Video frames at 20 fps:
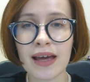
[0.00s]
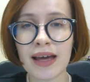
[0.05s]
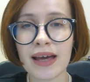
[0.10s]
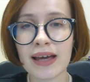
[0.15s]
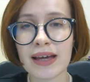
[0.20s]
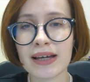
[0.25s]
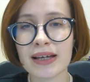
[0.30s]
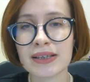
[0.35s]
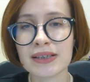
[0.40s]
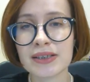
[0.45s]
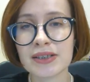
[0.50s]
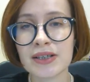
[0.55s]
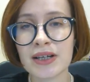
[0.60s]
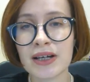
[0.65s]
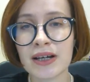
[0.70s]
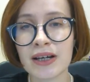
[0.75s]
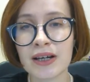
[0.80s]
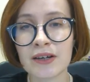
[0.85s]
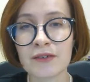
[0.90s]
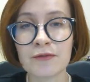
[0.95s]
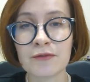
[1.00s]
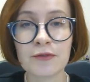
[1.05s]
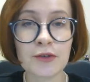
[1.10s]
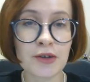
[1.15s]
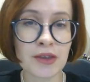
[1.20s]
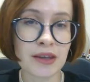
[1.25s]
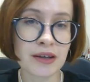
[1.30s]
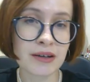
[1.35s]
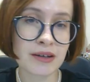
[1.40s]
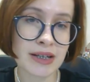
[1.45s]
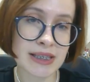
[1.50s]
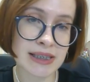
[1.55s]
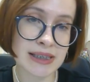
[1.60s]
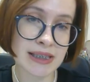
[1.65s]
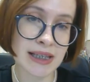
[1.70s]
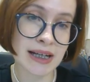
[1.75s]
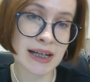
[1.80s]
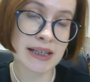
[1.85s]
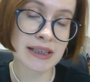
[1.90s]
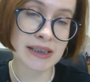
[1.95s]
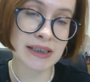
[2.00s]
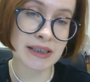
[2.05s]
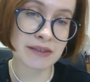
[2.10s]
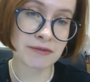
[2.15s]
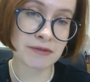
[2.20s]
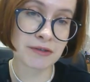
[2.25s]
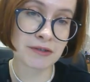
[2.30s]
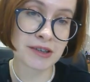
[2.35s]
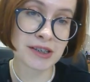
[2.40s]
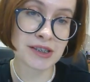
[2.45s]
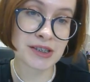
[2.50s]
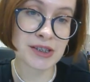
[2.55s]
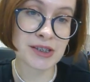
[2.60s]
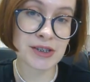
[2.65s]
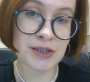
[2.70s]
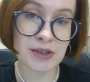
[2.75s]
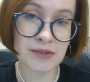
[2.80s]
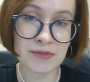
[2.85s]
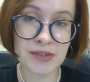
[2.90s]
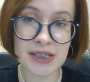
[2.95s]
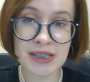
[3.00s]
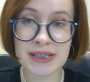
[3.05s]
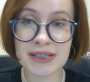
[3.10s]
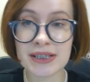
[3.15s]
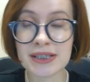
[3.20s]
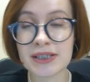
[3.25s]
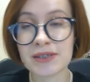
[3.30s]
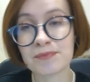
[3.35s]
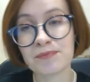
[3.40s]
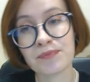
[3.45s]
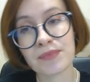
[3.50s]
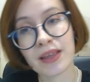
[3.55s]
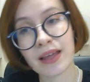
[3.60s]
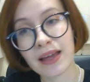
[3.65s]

and further assign different services